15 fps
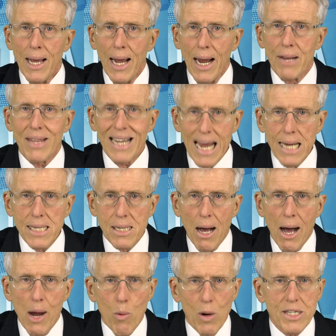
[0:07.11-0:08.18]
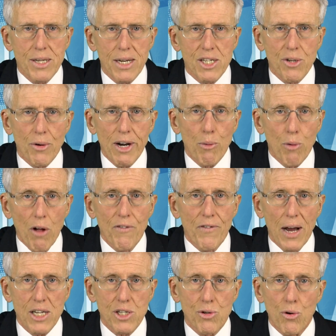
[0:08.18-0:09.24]
And the SI-163
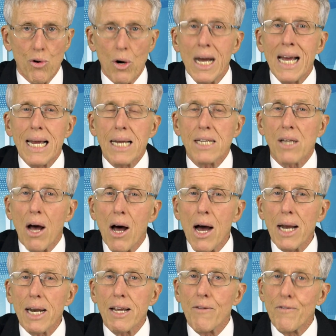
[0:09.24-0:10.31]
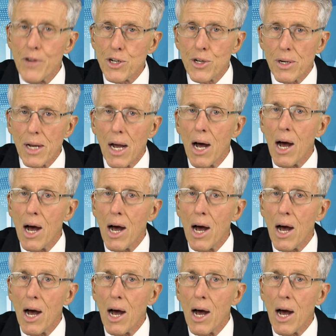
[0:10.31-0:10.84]
roll-fast door is a highly efficient,